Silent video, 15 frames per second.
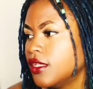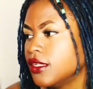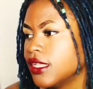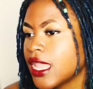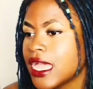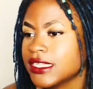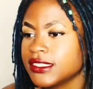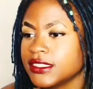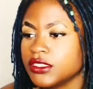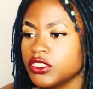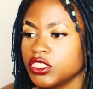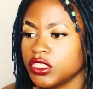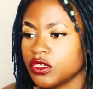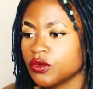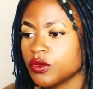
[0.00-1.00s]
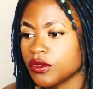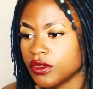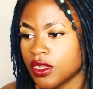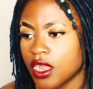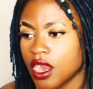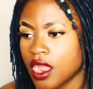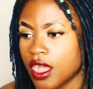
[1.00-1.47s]
Locks in general
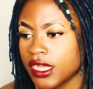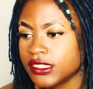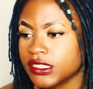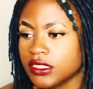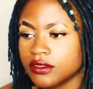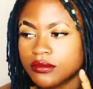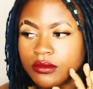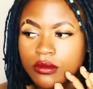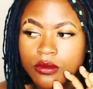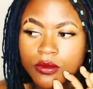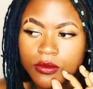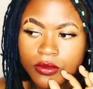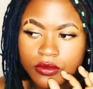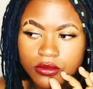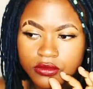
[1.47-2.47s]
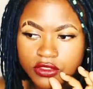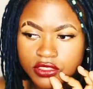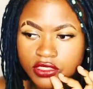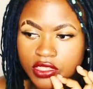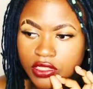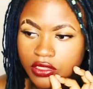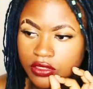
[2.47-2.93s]
are awesome. I'm
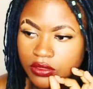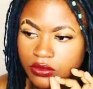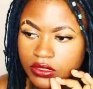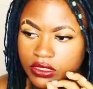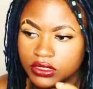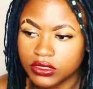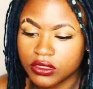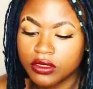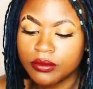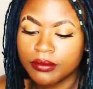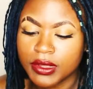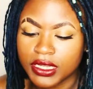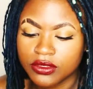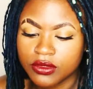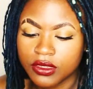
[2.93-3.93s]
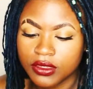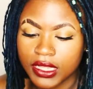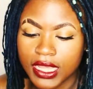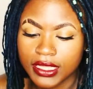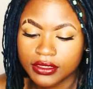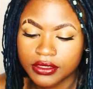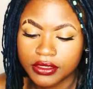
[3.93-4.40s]
just telling you, just a little micro
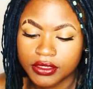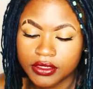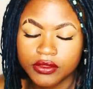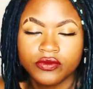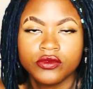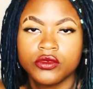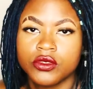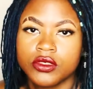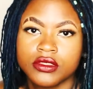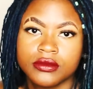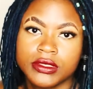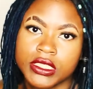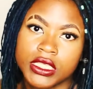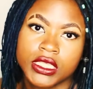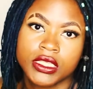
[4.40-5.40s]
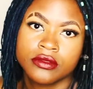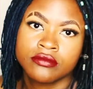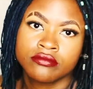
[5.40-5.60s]
lock love, you know what I'm saying?